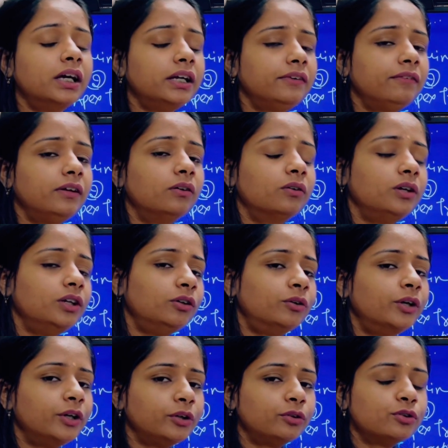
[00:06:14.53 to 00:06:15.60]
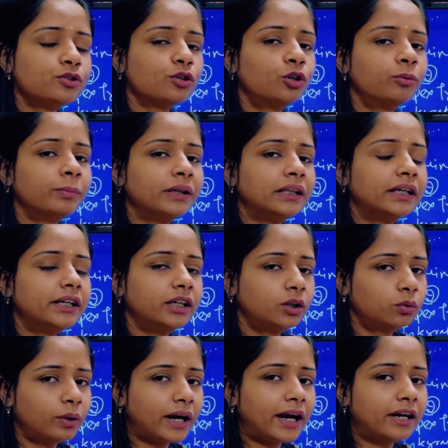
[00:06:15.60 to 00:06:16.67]
It will only going to show me the
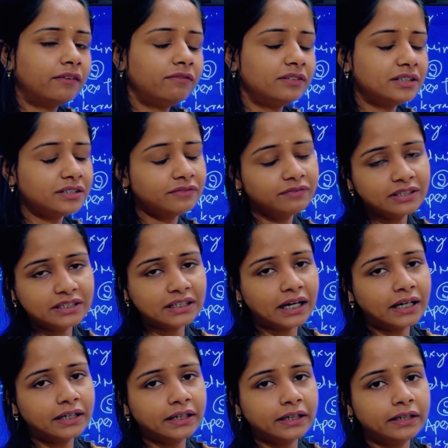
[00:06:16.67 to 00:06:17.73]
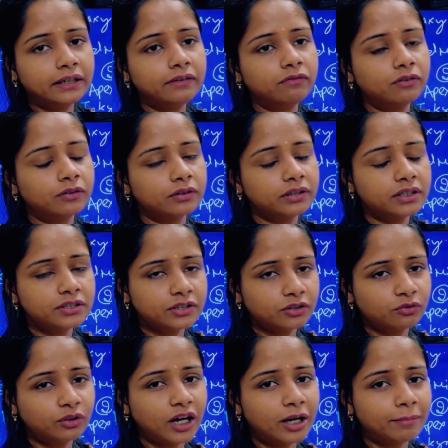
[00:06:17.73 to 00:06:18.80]
required fields which are needed for this
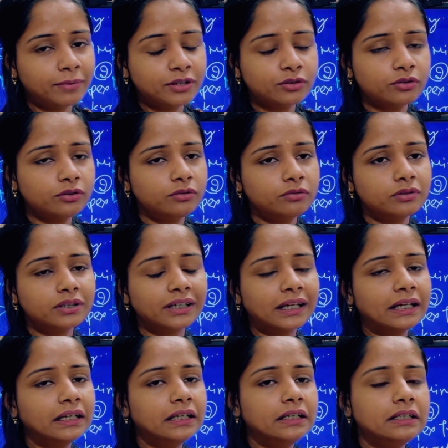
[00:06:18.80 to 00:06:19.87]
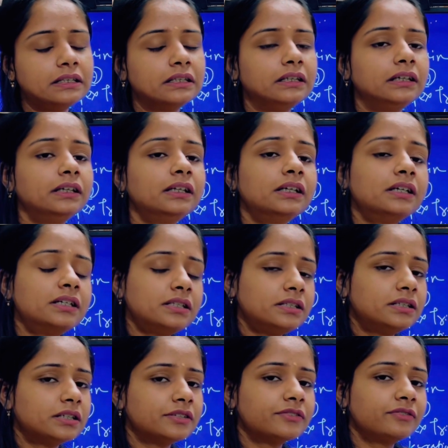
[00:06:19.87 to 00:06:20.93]
requirement, so user can easily
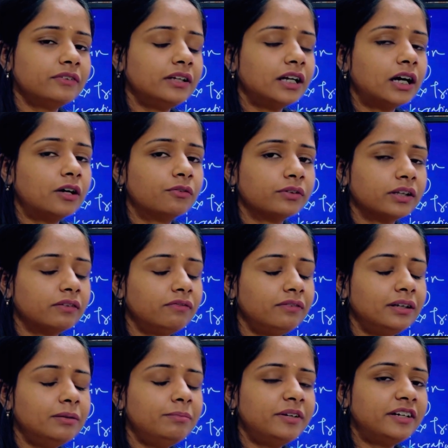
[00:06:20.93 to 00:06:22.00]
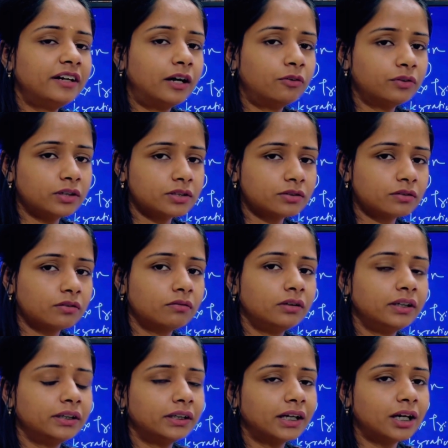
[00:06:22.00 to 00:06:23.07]
just fill out the field without
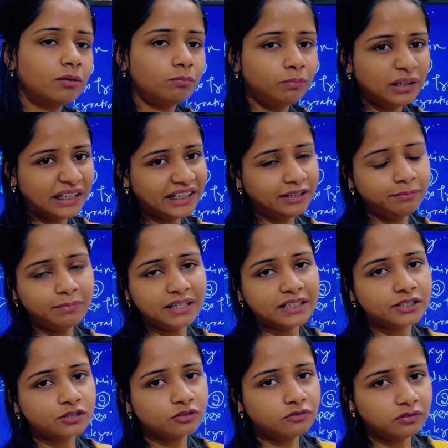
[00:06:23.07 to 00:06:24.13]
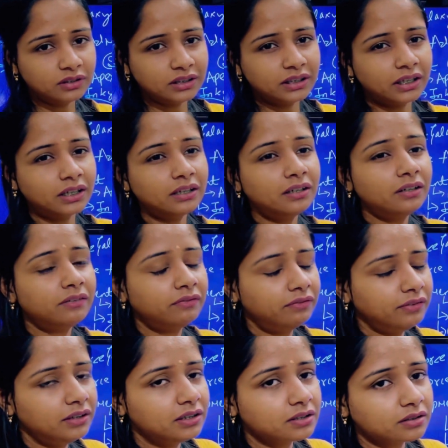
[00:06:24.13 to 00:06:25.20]
scrolling the complete page to fill the
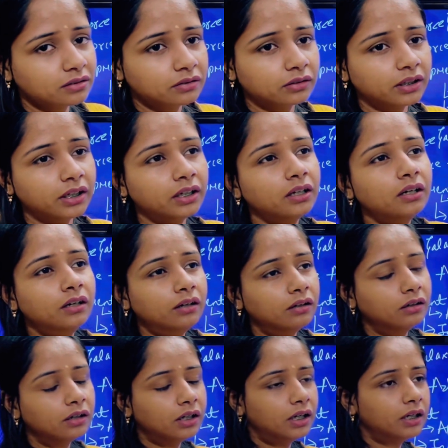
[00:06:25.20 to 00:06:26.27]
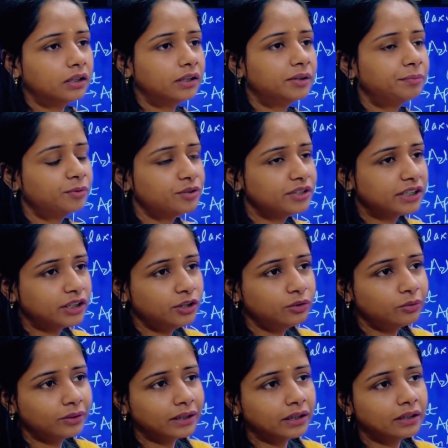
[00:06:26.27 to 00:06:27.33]
fields. Okay, or another project
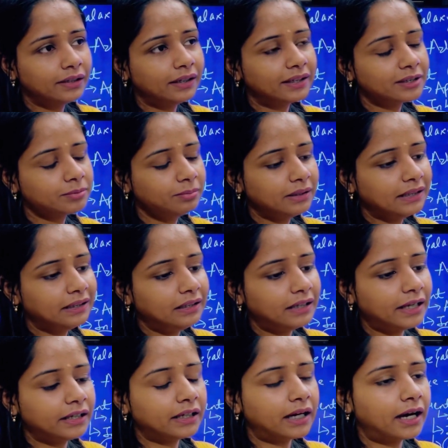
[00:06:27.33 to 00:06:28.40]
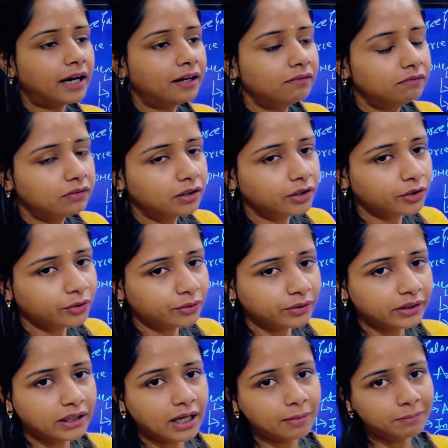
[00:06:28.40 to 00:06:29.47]
you can explain, like I have worked on
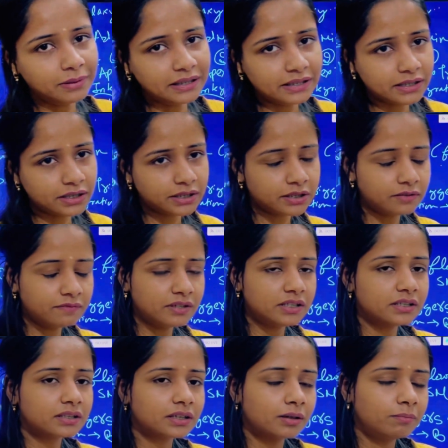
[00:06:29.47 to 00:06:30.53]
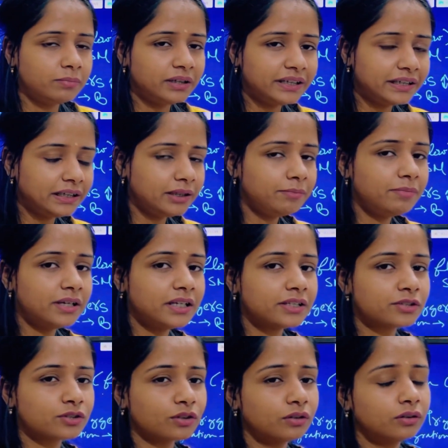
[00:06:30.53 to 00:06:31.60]
the application which is completely
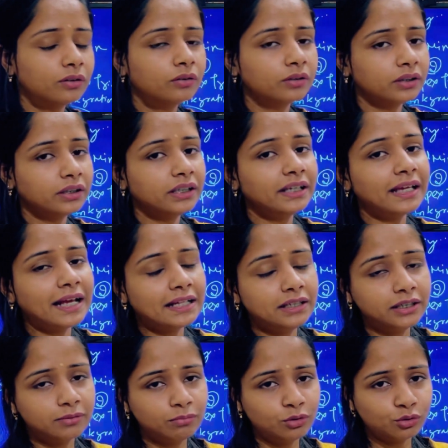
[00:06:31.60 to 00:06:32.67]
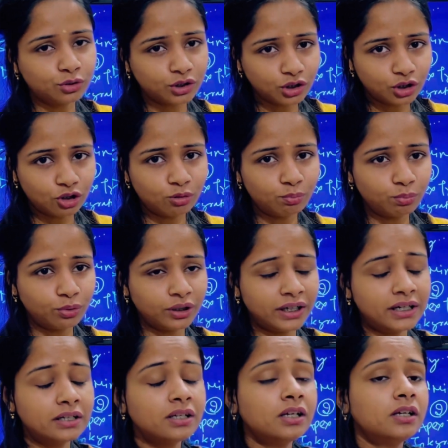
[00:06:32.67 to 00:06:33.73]
based on the LWC
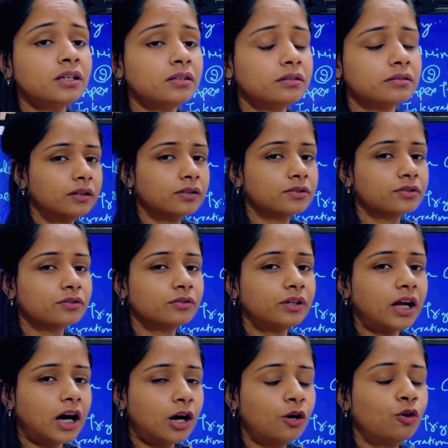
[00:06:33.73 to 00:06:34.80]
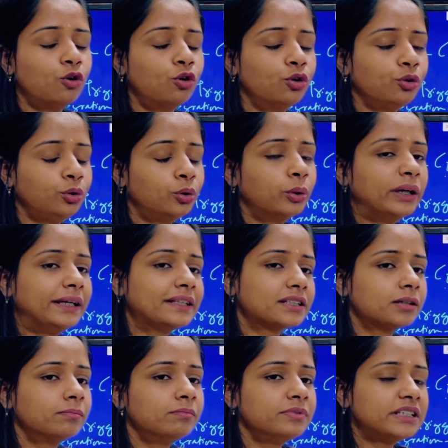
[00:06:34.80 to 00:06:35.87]
component. So now ongoing
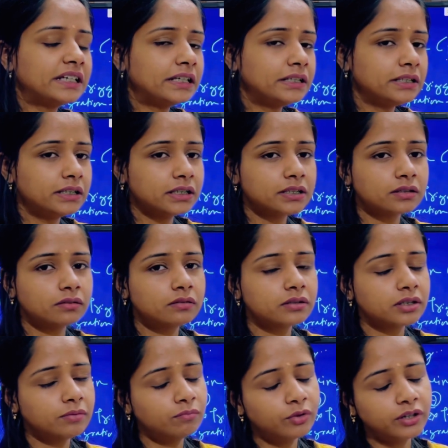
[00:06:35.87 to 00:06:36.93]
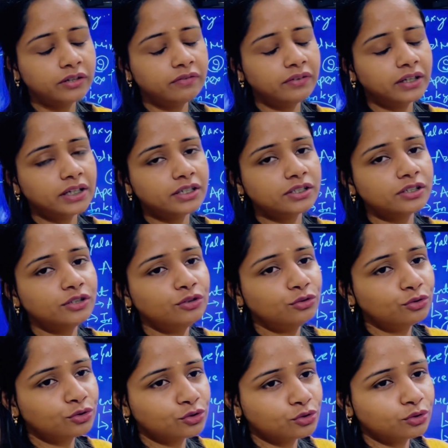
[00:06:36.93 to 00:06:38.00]
some changes or some modification
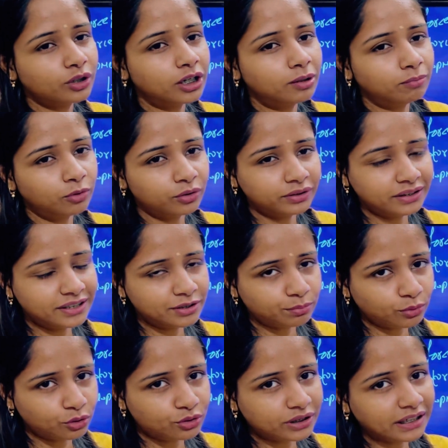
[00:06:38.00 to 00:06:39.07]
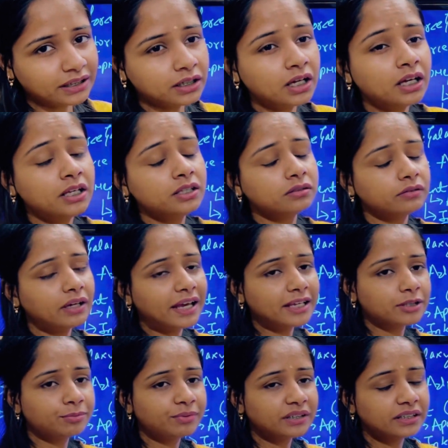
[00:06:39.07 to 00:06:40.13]
used to come on this project. So
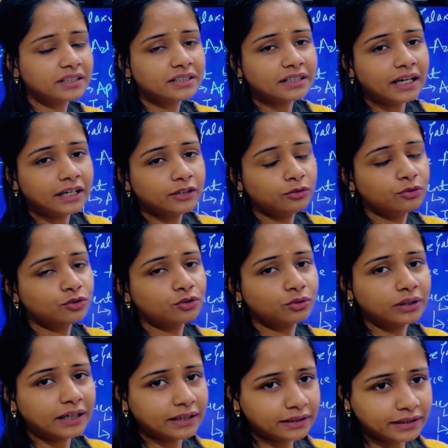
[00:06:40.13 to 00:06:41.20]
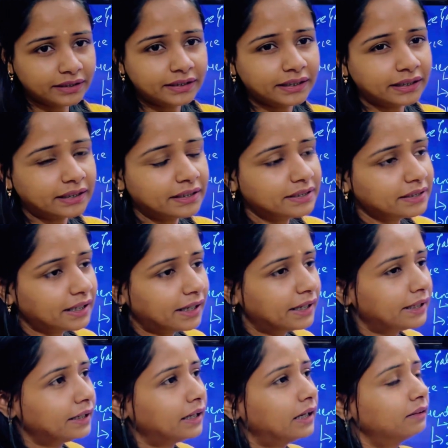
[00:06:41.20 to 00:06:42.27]
as per this, I used to get the tickets
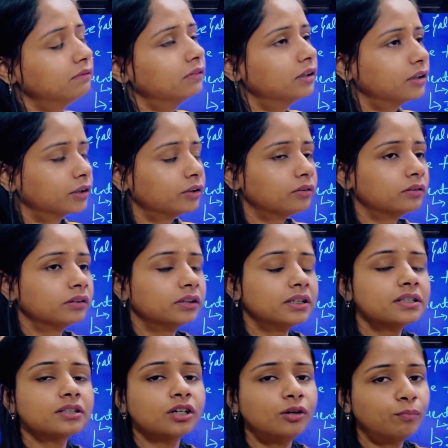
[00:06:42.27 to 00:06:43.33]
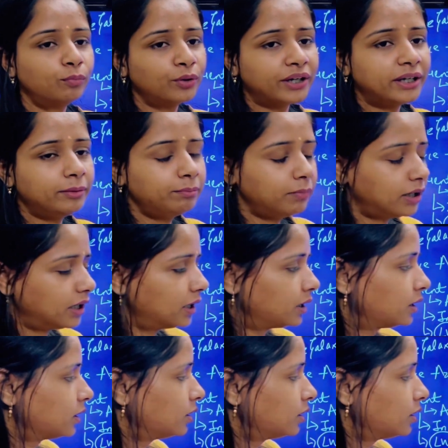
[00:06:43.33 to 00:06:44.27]
and worked on this component part.